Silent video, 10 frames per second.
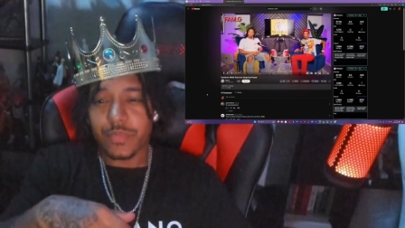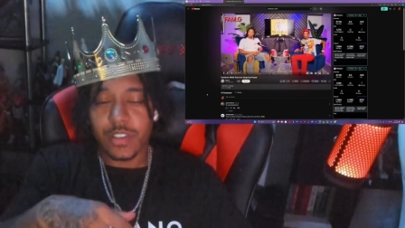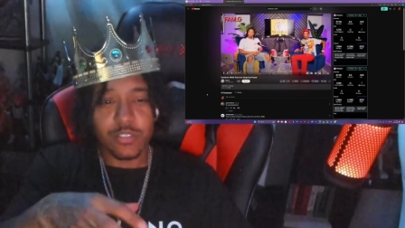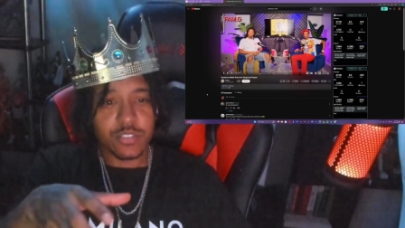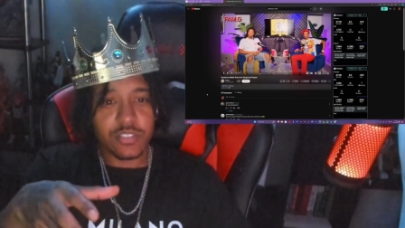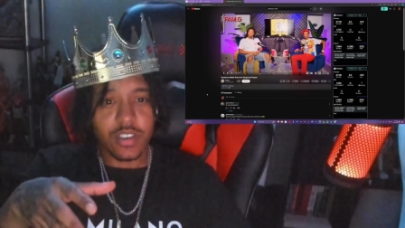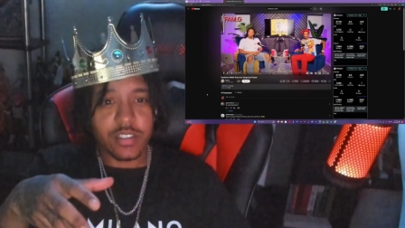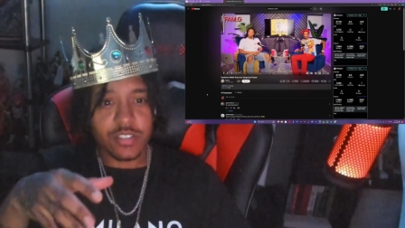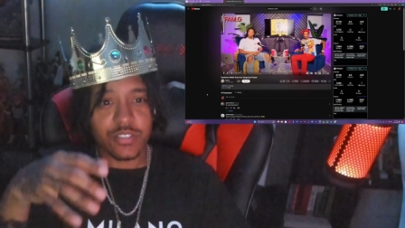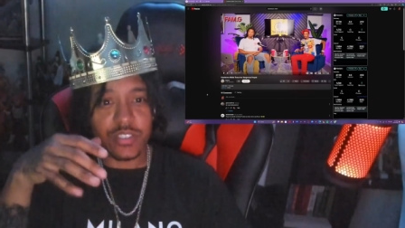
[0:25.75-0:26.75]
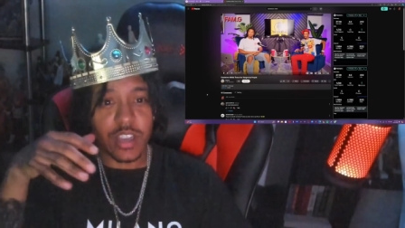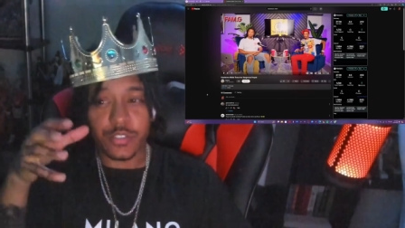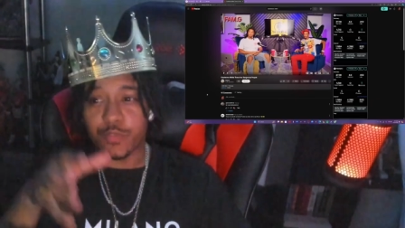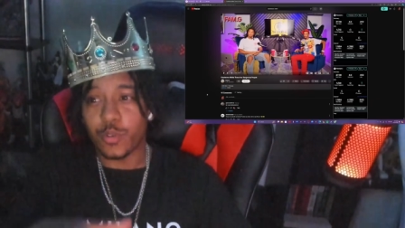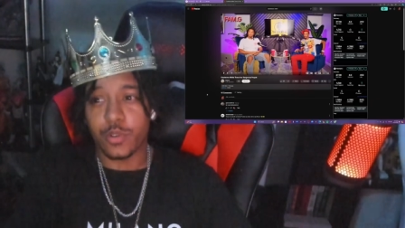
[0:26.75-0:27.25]
It looks like this is not
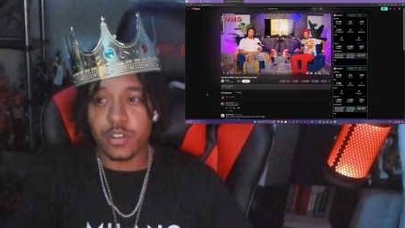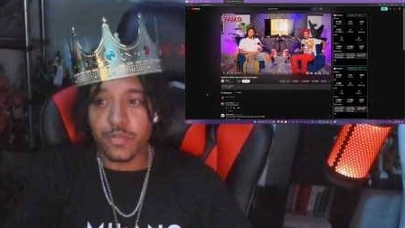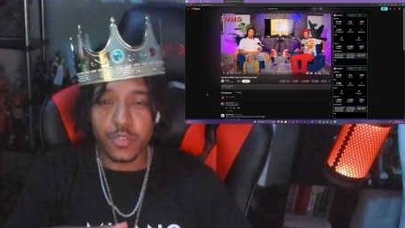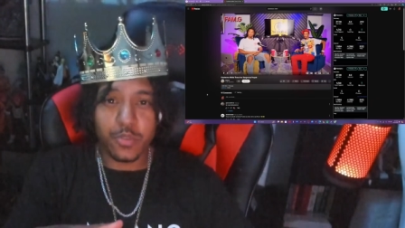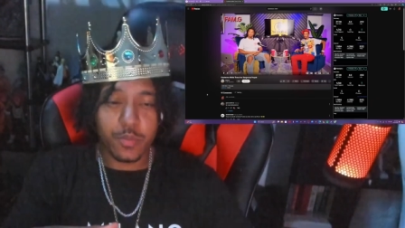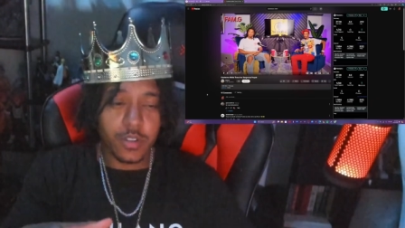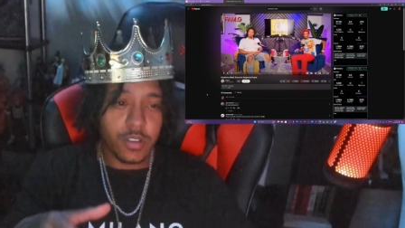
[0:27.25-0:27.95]
the full interview.